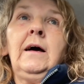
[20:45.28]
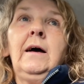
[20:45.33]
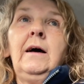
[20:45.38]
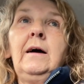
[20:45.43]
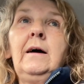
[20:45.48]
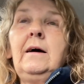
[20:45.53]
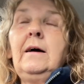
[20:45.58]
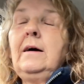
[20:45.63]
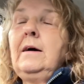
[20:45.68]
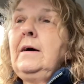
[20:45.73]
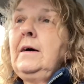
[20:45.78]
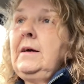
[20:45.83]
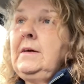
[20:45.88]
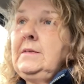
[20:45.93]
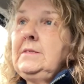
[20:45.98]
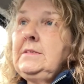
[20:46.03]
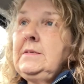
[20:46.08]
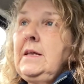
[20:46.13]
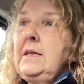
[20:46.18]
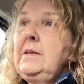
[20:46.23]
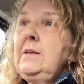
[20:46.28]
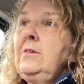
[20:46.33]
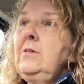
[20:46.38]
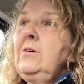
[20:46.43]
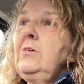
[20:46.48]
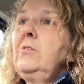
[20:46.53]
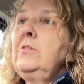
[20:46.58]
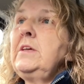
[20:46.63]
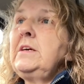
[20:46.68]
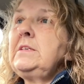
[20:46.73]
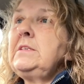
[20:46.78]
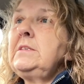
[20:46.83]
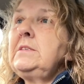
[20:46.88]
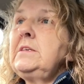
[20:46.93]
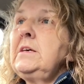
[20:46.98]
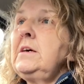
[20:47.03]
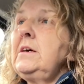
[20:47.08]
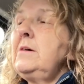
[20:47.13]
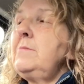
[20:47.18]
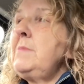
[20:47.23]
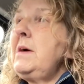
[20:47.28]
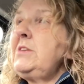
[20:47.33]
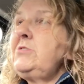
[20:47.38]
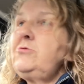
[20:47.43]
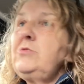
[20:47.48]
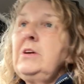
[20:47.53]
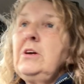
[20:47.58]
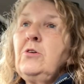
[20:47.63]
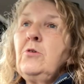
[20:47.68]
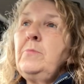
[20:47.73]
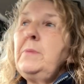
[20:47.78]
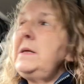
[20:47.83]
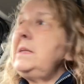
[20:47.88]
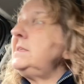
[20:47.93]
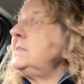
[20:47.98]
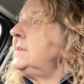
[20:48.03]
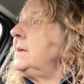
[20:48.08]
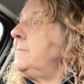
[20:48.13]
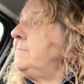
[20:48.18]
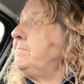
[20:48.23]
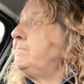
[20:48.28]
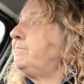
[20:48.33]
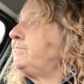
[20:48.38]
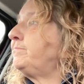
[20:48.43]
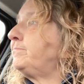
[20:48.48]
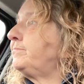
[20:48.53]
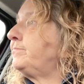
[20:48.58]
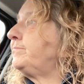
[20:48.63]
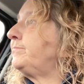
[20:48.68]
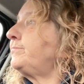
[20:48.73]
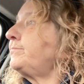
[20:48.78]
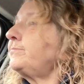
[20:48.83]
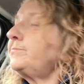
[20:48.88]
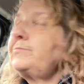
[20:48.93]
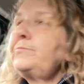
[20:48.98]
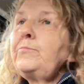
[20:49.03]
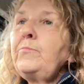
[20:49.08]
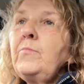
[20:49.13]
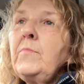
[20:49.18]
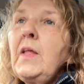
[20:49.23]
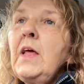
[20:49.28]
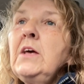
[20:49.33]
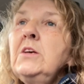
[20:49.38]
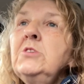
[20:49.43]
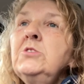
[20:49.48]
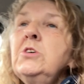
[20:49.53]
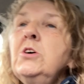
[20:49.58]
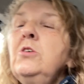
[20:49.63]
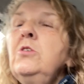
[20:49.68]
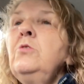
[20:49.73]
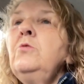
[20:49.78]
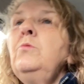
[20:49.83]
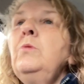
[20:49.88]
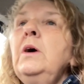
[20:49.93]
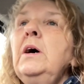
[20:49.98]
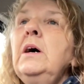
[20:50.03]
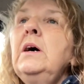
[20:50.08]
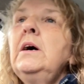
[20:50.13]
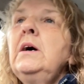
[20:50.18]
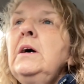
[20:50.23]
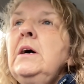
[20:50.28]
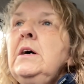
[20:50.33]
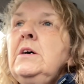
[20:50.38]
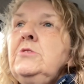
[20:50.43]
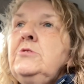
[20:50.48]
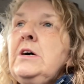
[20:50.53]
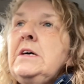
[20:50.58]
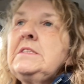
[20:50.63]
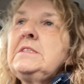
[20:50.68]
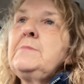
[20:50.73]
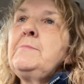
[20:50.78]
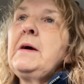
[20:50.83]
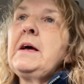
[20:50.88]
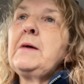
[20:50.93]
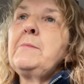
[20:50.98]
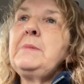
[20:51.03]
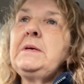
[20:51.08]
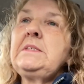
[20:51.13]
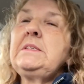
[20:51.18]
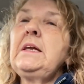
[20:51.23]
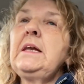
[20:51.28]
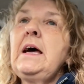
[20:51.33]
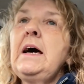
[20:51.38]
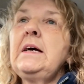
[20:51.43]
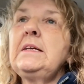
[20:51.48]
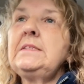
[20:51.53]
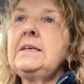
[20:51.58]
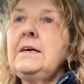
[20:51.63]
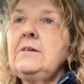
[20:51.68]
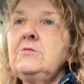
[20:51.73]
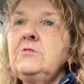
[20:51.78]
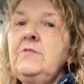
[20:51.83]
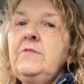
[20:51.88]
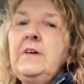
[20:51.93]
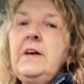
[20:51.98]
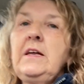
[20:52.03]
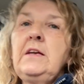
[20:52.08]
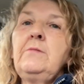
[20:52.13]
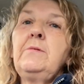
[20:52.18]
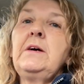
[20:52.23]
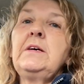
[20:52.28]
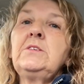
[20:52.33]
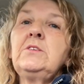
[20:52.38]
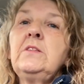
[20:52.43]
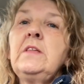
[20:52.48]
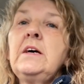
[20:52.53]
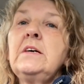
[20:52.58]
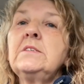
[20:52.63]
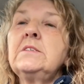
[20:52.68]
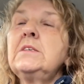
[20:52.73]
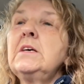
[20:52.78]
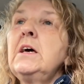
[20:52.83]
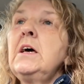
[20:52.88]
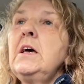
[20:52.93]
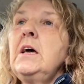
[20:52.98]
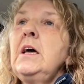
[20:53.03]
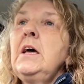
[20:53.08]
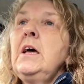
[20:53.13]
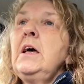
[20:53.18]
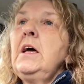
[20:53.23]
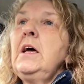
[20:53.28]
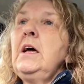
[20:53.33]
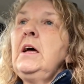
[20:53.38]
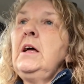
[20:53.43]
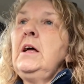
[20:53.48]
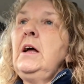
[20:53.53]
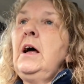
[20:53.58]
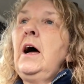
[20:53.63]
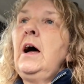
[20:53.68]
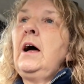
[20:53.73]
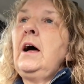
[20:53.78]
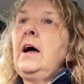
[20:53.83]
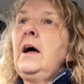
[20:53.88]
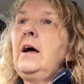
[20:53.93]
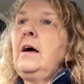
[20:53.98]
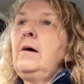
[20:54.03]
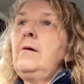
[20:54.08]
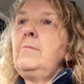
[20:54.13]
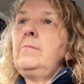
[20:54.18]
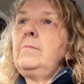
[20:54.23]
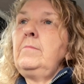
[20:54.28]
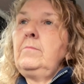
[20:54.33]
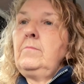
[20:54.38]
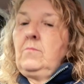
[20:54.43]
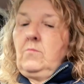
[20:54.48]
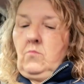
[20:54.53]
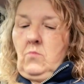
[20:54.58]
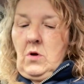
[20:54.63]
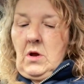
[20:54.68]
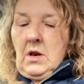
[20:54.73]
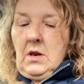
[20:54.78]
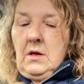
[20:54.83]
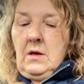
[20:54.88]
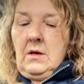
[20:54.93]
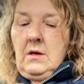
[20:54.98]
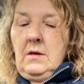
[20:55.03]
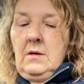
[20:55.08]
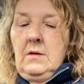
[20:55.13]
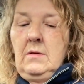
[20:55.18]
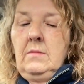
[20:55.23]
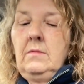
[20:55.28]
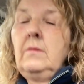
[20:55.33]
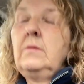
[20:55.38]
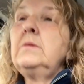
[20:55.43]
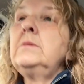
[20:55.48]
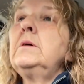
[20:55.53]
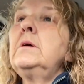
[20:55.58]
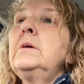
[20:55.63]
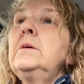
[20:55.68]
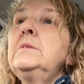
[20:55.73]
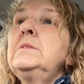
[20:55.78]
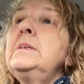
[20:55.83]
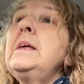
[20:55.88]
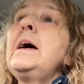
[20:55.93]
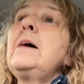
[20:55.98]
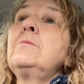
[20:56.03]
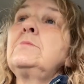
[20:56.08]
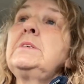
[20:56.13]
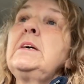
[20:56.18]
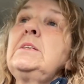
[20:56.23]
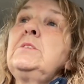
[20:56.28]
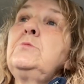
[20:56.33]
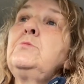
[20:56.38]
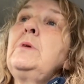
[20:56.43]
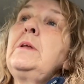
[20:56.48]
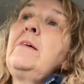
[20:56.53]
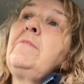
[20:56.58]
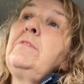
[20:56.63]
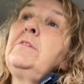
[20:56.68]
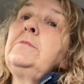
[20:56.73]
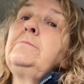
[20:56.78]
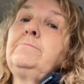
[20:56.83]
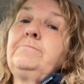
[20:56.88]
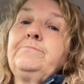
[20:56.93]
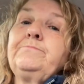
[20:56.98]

uh, instead of all this uh, metric gubbins. So uh, tried to make a bit of light out of it anyway. So that's uh, well, it's now ten to eleven.